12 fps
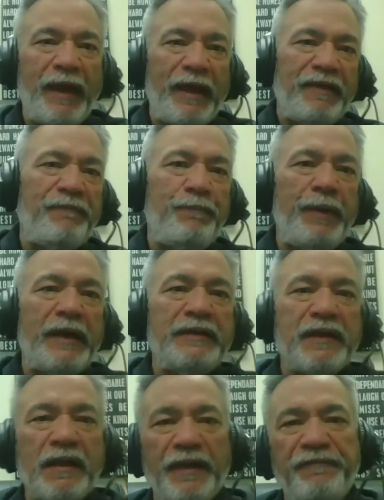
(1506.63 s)
And they've been
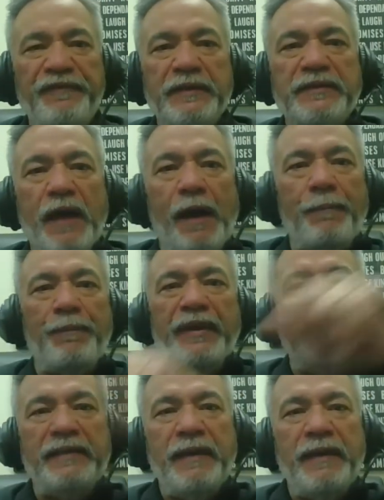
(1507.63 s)
to Clifton's
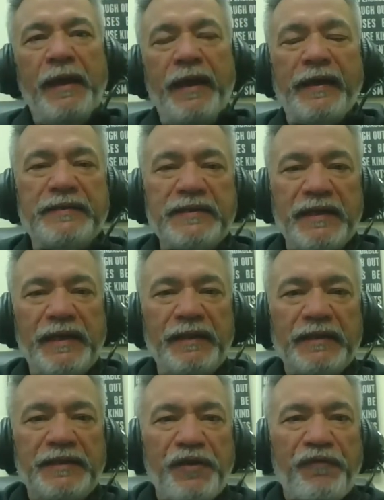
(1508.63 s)
company and seen
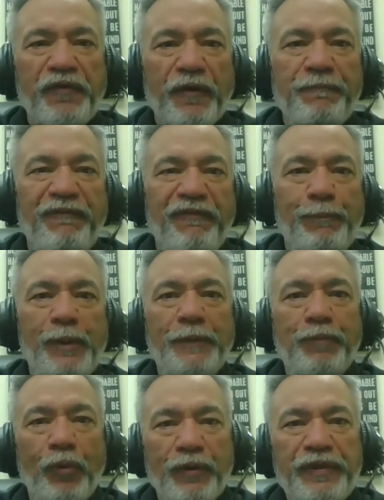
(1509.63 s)
the different
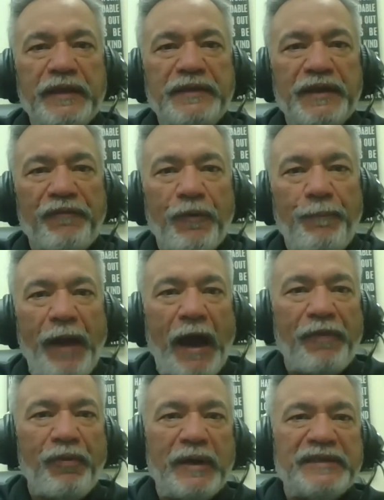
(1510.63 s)
people with the different
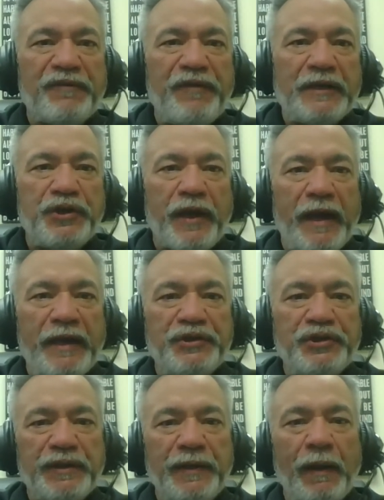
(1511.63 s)
pathways of
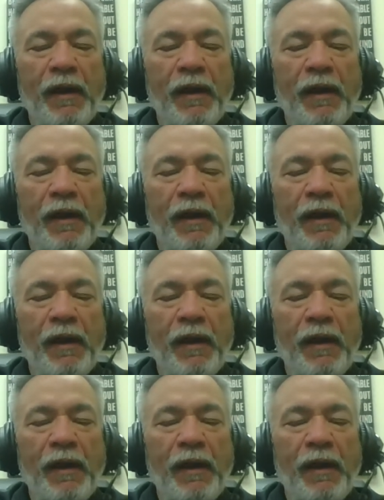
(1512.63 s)
education